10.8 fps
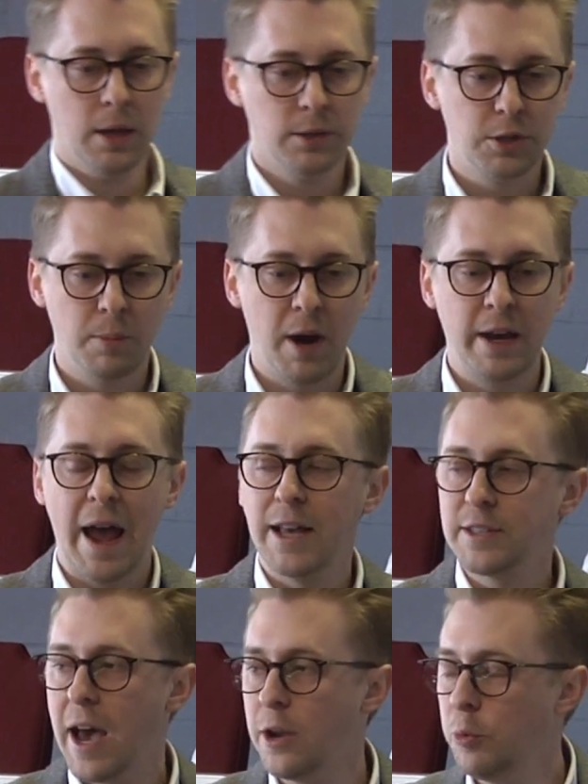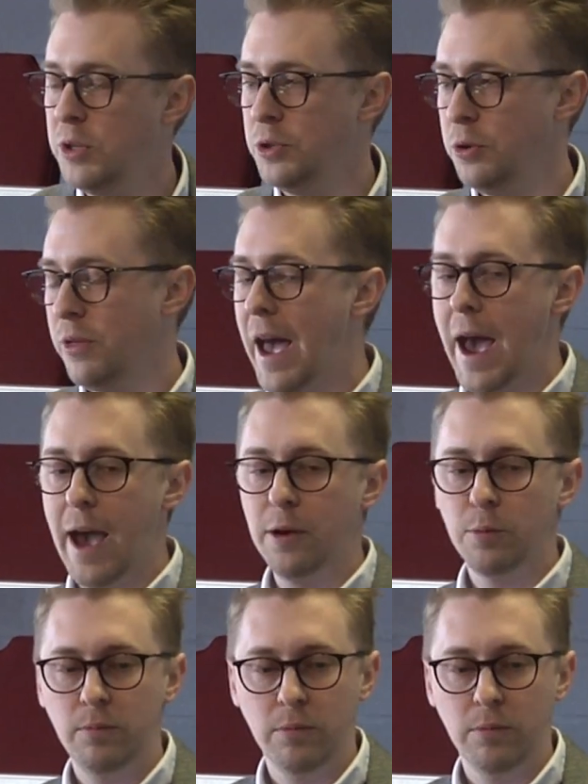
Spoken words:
So you might ask, how do we do that?